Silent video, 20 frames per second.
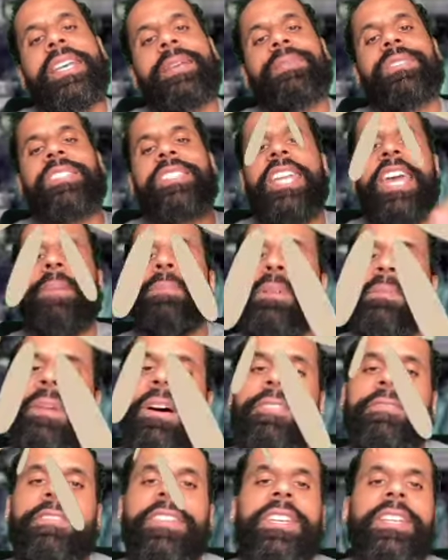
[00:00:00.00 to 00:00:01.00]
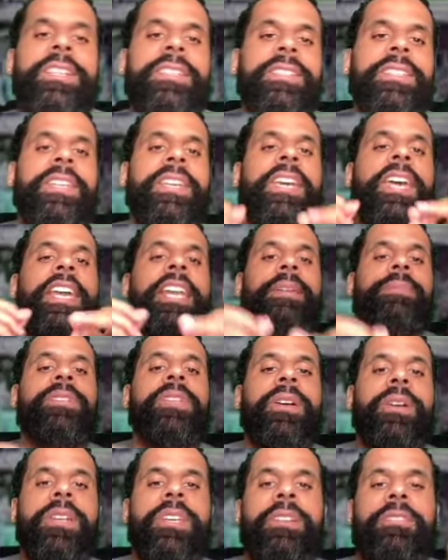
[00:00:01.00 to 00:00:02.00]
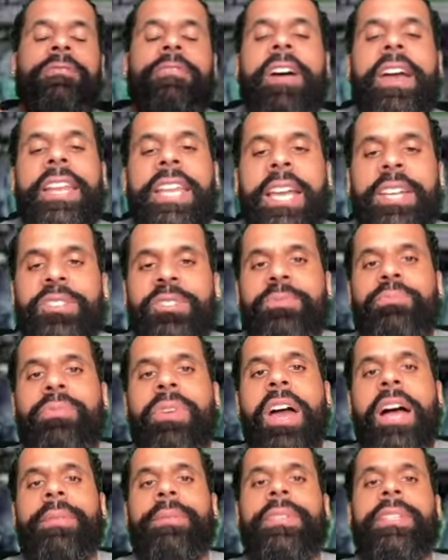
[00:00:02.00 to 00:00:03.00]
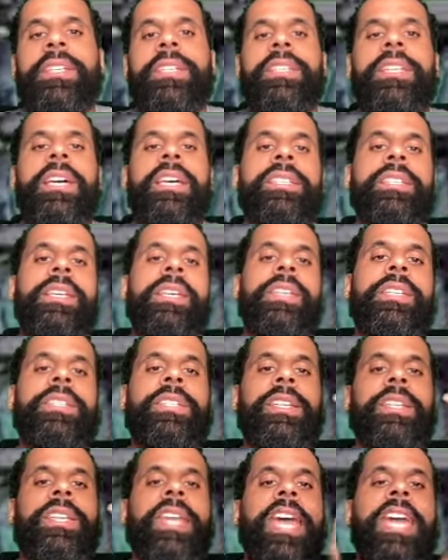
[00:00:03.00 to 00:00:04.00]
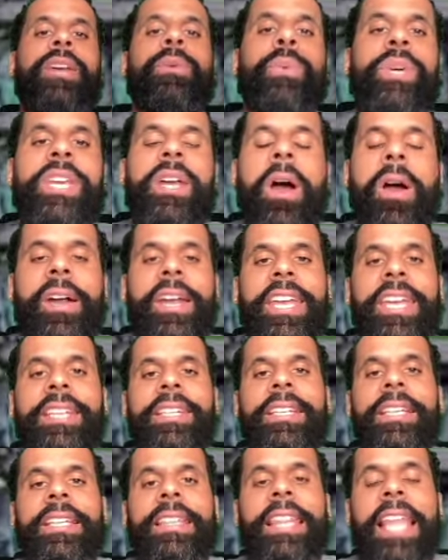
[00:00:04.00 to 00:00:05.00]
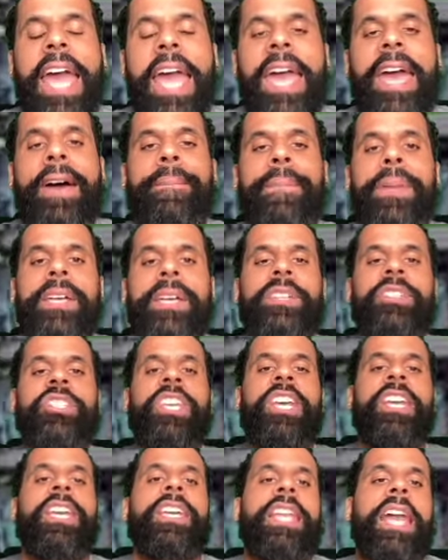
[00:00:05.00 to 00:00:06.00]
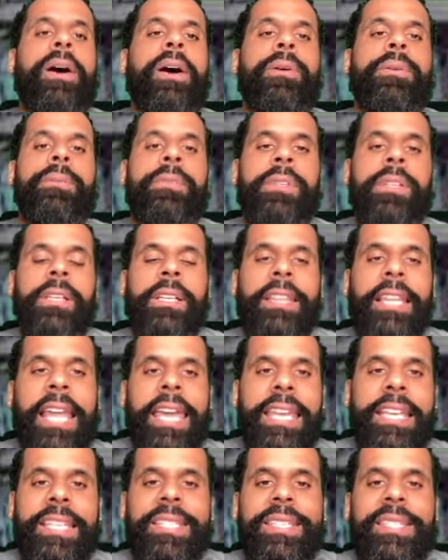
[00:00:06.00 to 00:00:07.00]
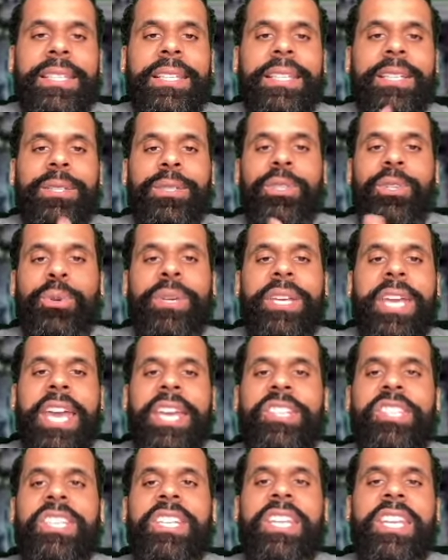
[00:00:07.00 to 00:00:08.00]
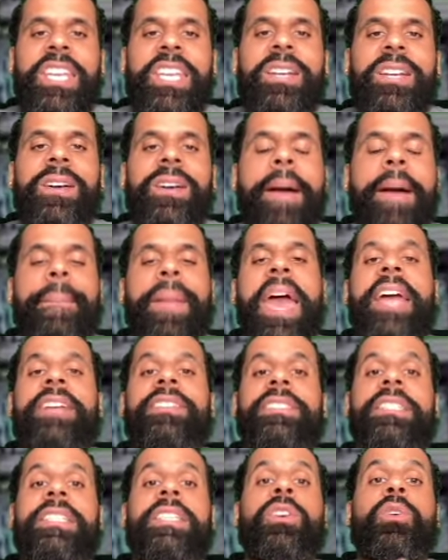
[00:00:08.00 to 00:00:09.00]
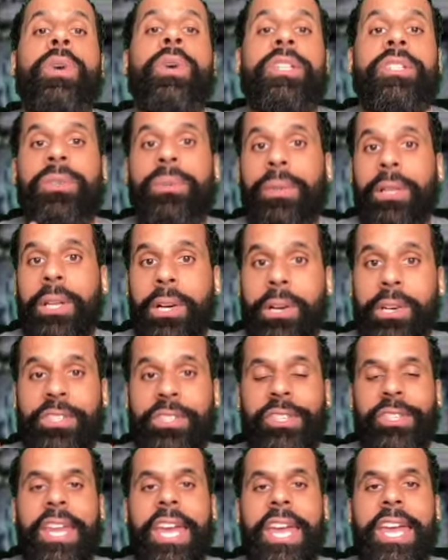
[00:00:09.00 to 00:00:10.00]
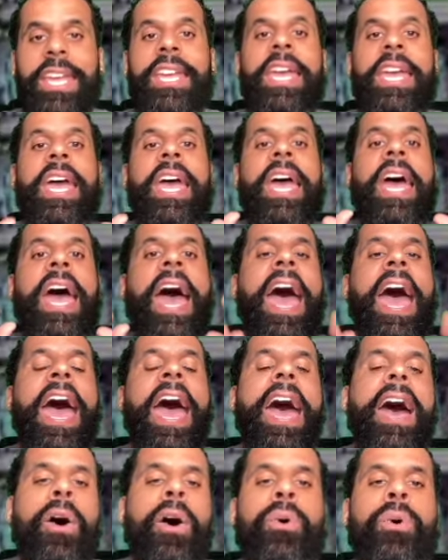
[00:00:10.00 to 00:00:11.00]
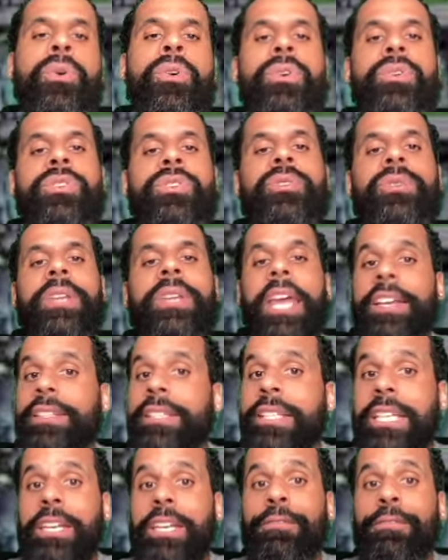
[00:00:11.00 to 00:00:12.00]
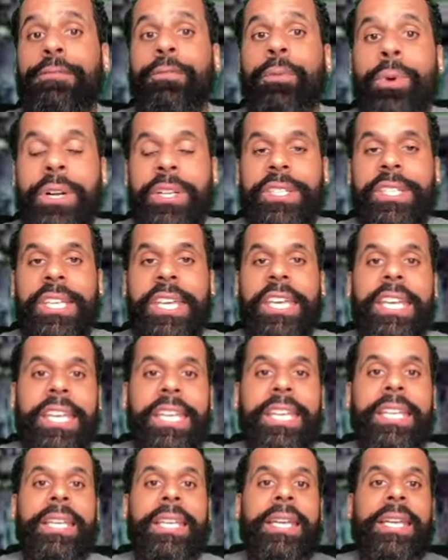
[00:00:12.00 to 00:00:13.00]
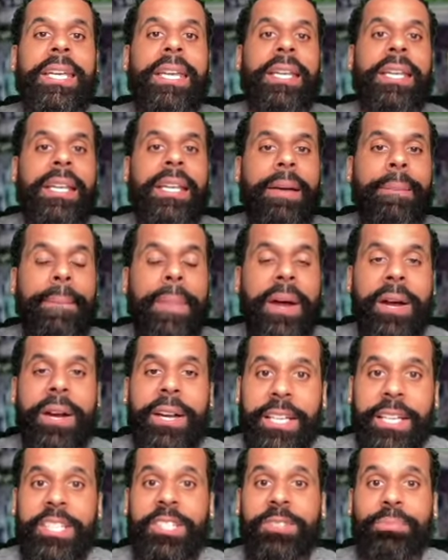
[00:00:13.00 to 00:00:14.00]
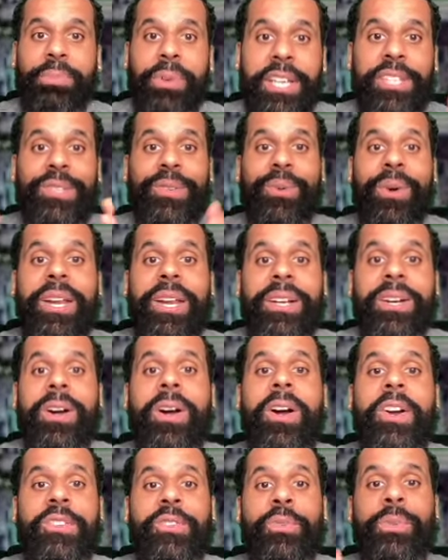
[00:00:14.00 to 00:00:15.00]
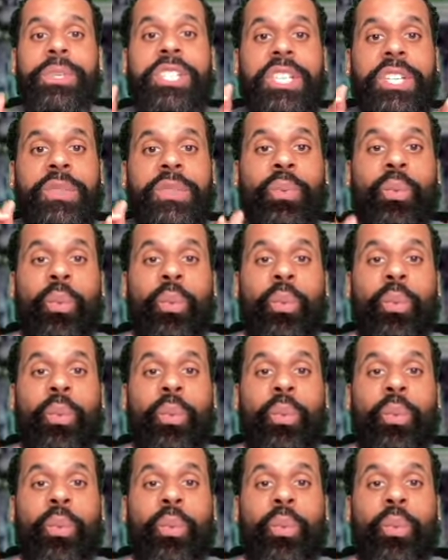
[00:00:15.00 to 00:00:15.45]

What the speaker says: I'm snapping my fingers and I'm turning your financial problems to dust. Today, we are in the lab checking out the latest little creation here. I'm actually going to learn today how you can actually get 14 American Express credit cards with just